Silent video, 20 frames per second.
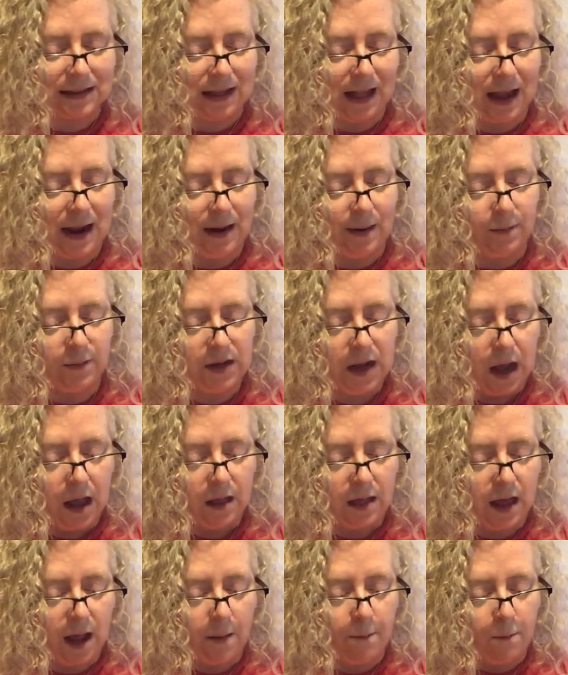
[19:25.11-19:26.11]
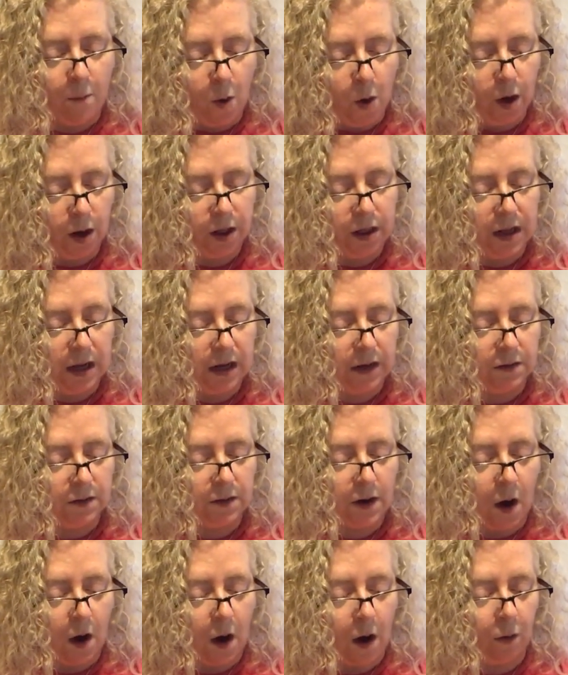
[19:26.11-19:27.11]
and Tennyson exclaims
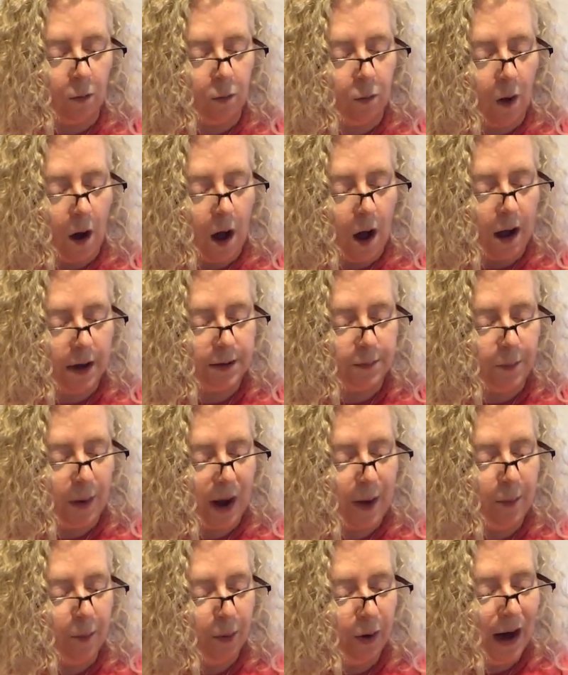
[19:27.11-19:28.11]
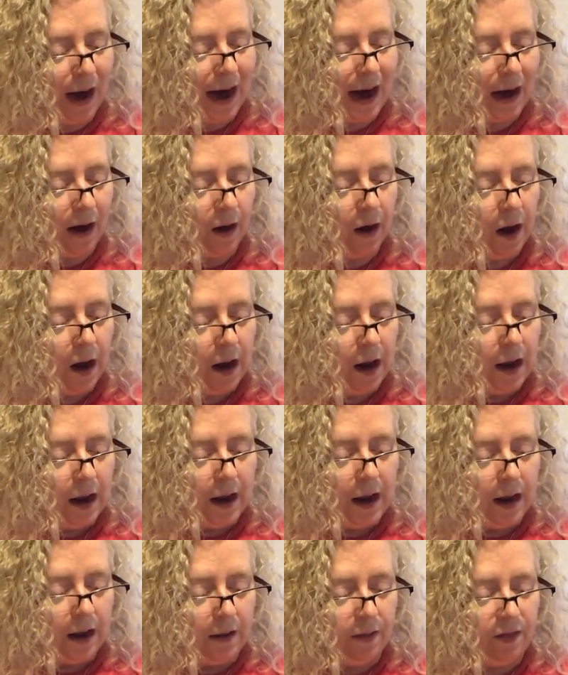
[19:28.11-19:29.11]
that more things are wrought
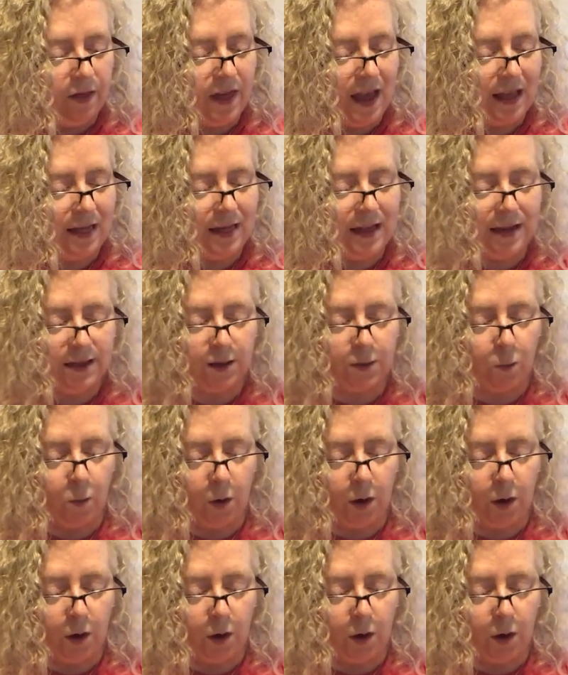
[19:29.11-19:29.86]
by prayer